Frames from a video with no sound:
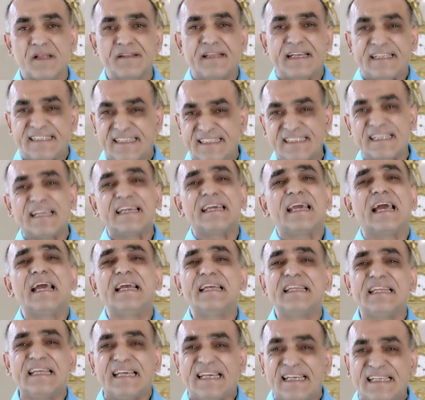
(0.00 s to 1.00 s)
This is
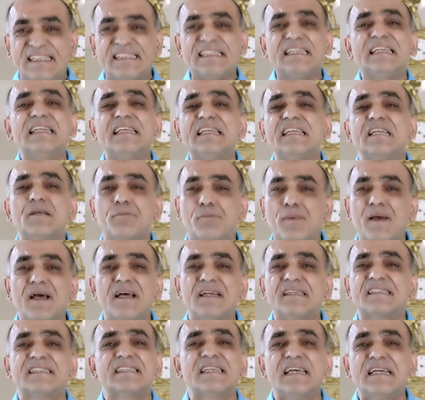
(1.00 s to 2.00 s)
again easily
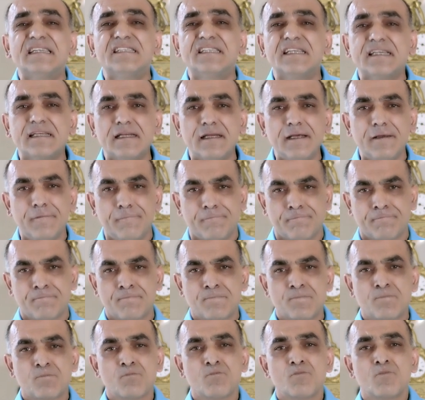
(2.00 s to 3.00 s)
repaired surgically.
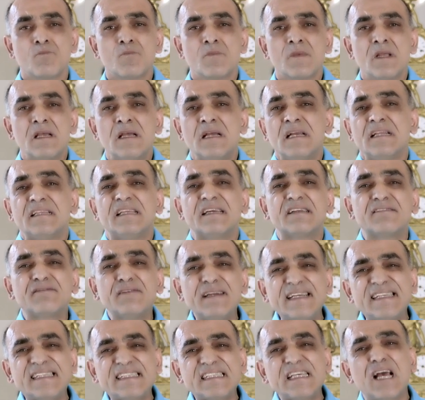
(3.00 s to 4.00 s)
The
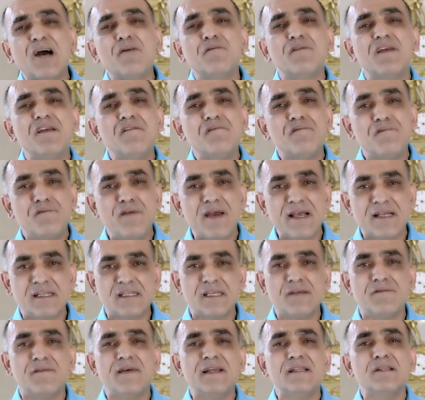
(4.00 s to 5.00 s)
risk of
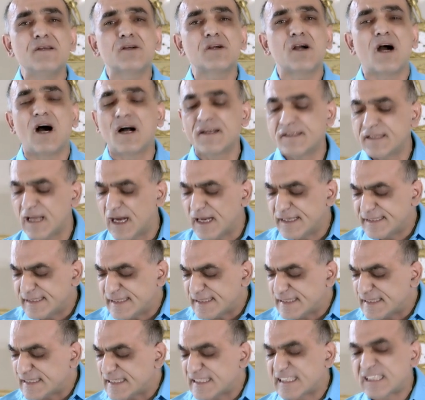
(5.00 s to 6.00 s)
infective endocarditis
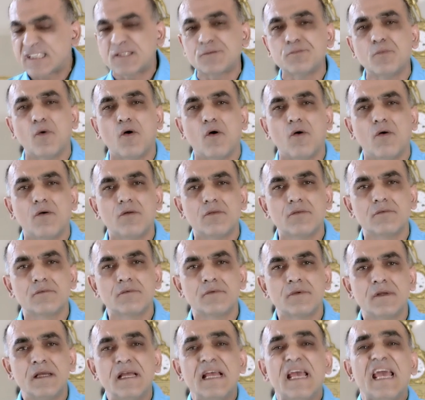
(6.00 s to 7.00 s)
is small.
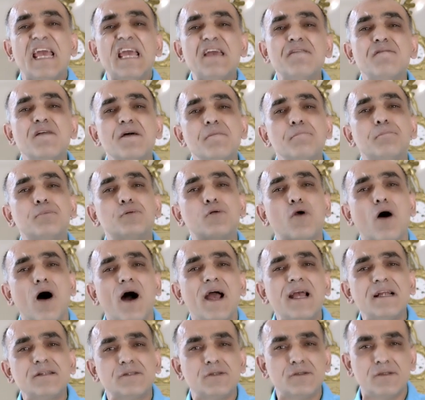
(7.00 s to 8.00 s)
Even
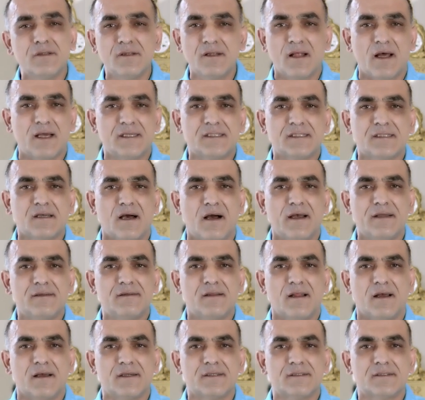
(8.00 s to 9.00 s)
prior to the NICE
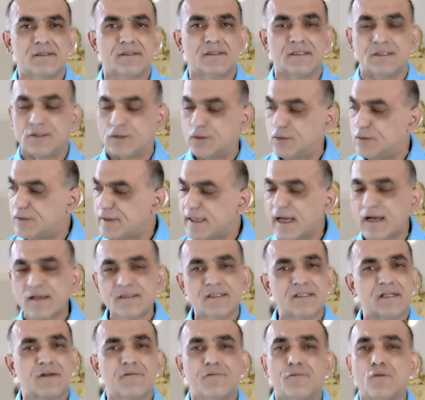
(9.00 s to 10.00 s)
guidelines in
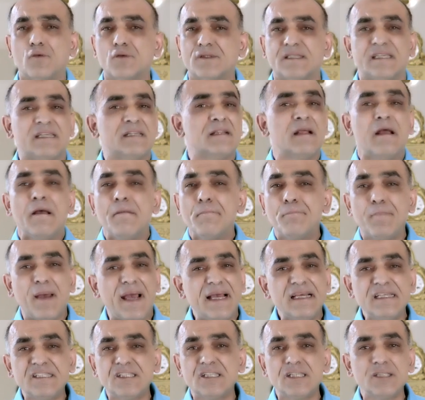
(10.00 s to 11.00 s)
2014,
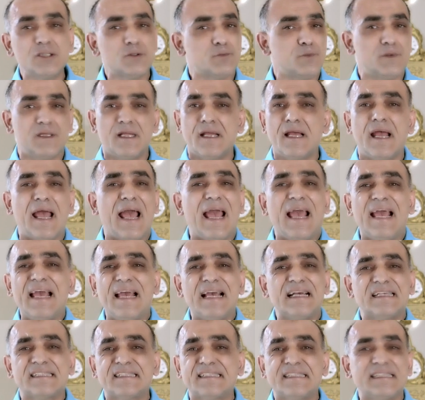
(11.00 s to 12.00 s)
patients with an
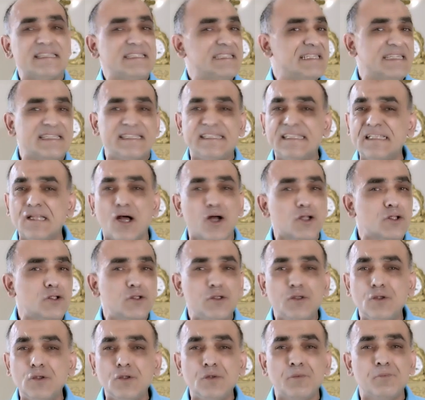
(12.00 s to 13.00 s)
ASD did
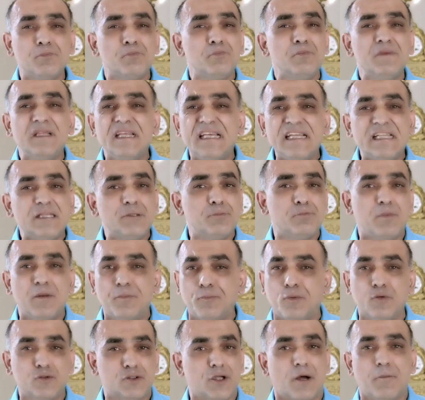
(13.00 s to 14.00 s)
not need to be
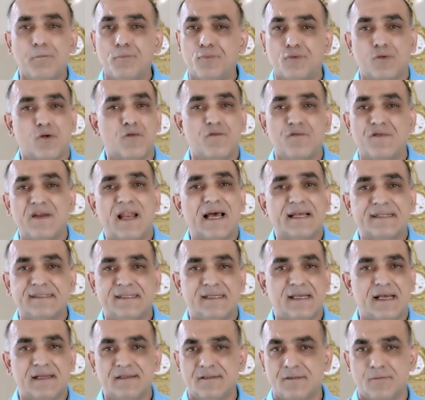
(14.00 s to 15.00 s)
put on
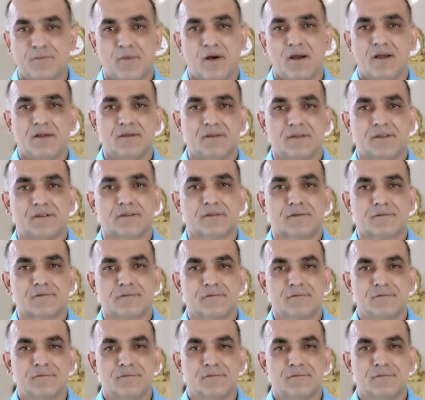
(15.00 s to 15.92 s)
prophylactic antibiotics.